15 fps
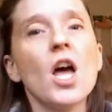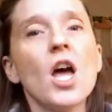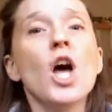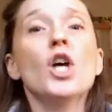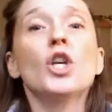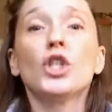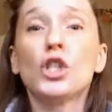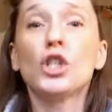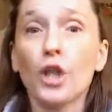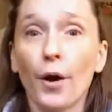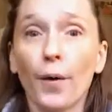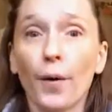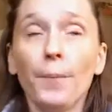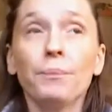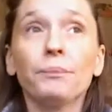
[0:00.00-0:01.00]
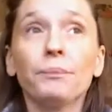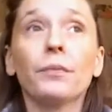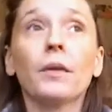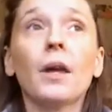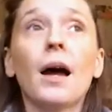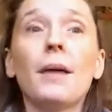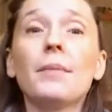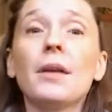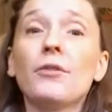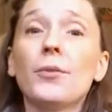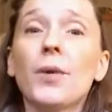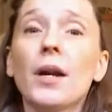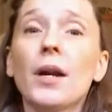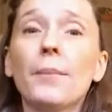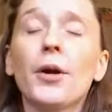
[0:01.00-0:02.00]
So if you
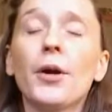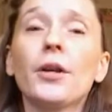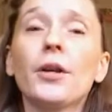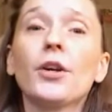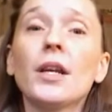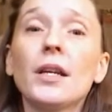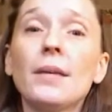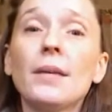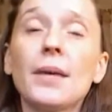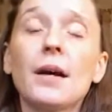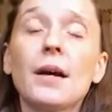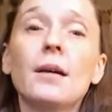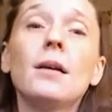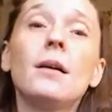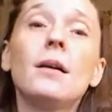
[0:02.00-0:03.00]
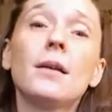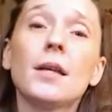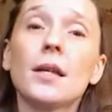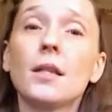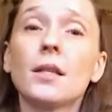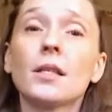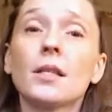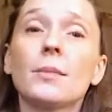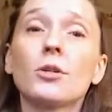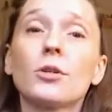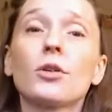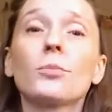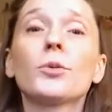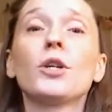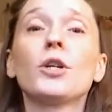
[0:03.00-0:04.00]
want to put your email in the
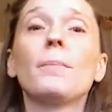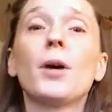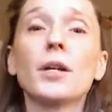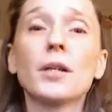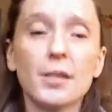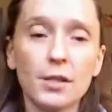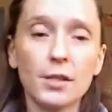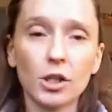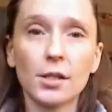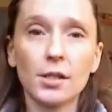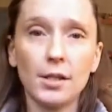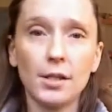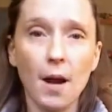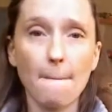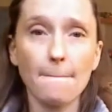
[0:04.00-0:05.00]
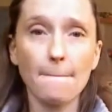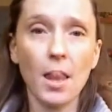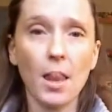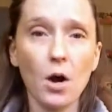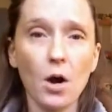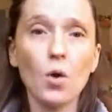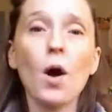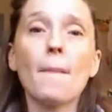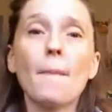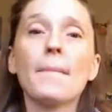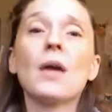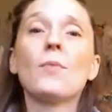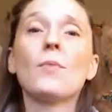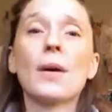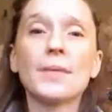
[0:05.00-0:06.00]
subscription box just down below on
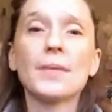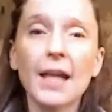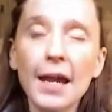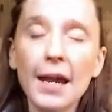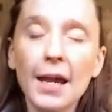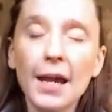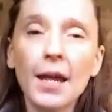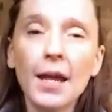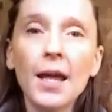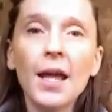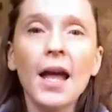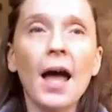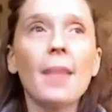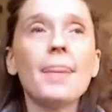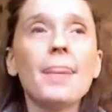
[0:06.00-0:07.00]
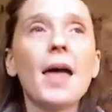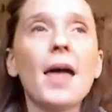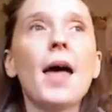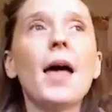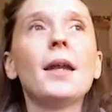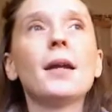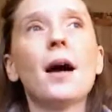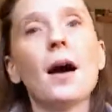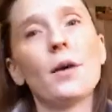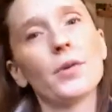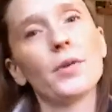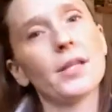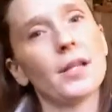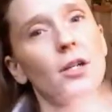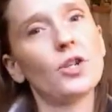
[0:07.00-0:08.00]
my website, and then I will
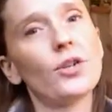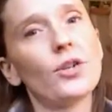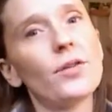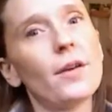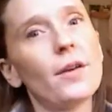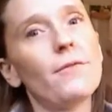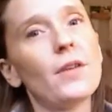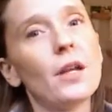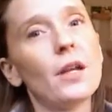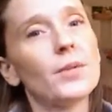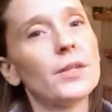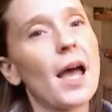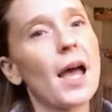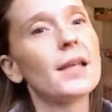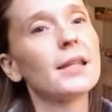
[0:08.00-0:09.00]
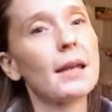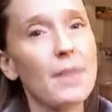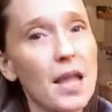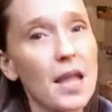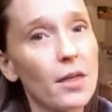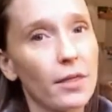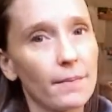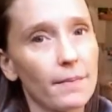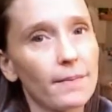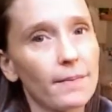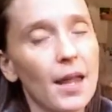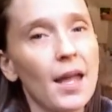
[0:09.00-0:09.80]
send you the videos as I make them.